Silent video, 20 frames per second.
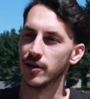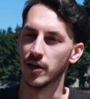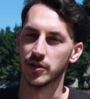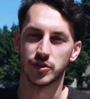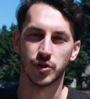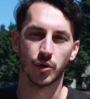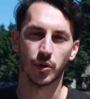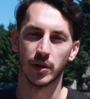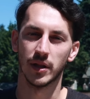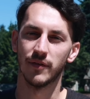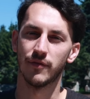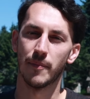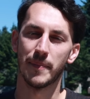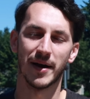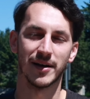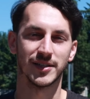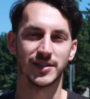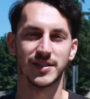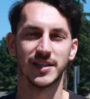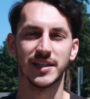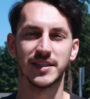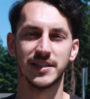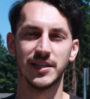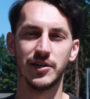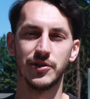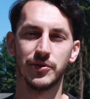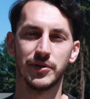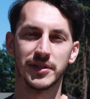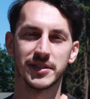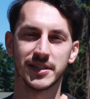A total of about
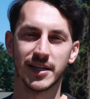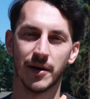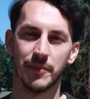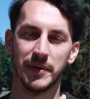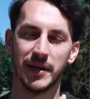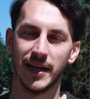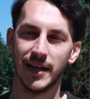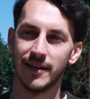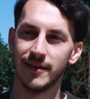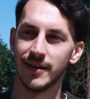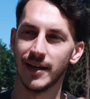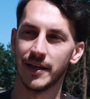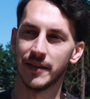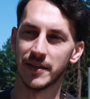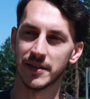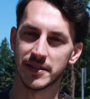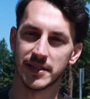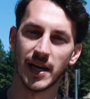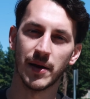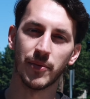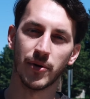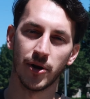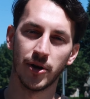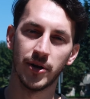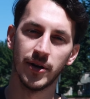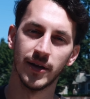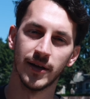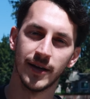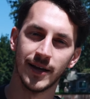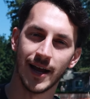60 units coming in this
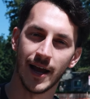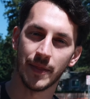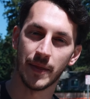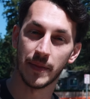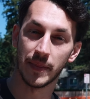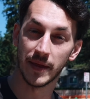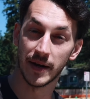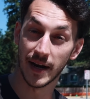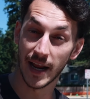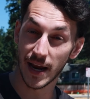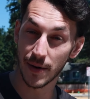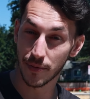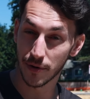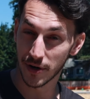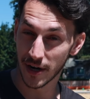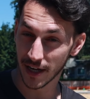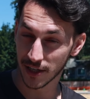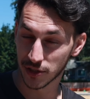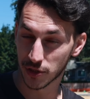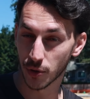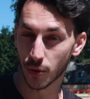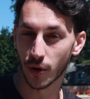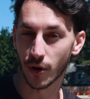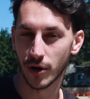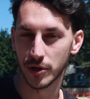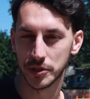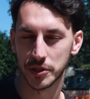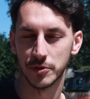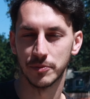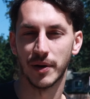neighborhood. And then the neighbor next
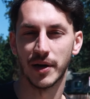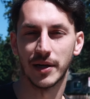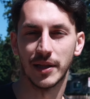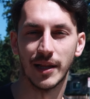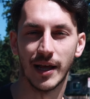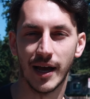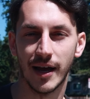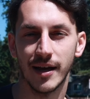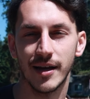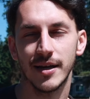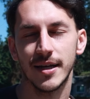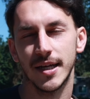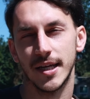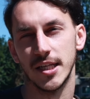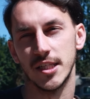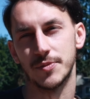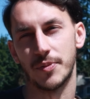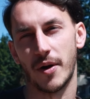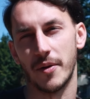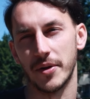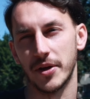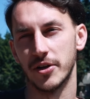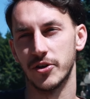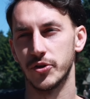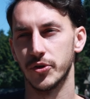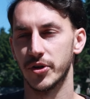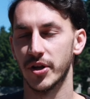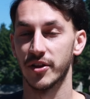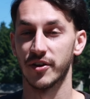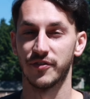door also bought a lot. He's probably
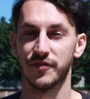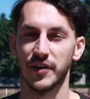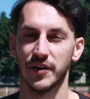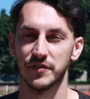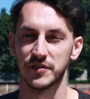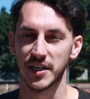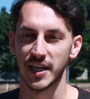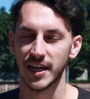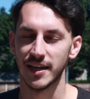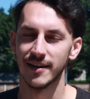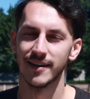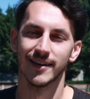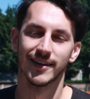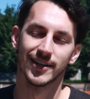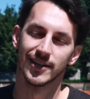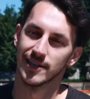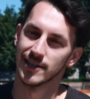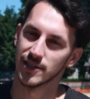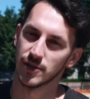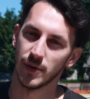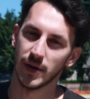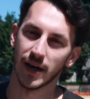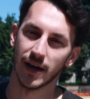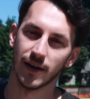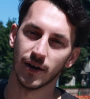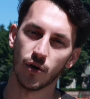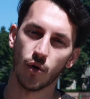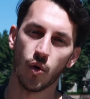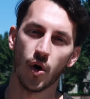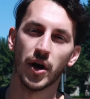gonna do another 15. So we
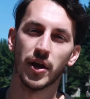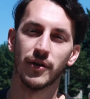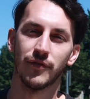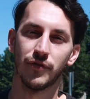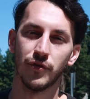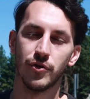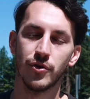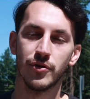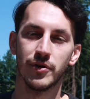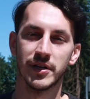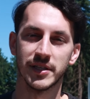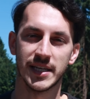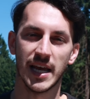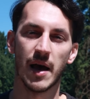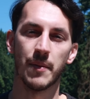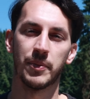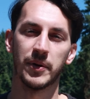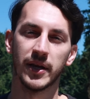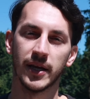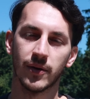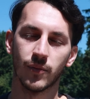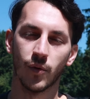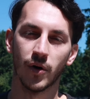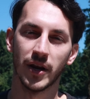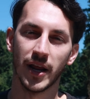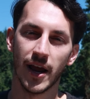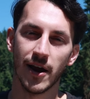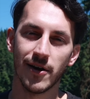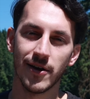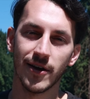got quite a few units happening in
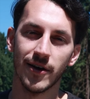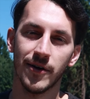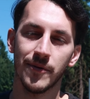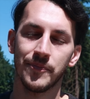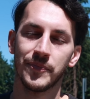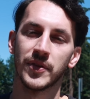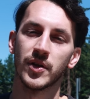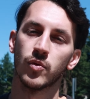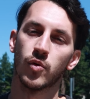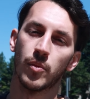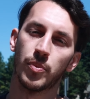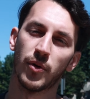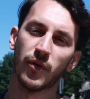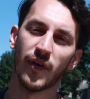one area. We're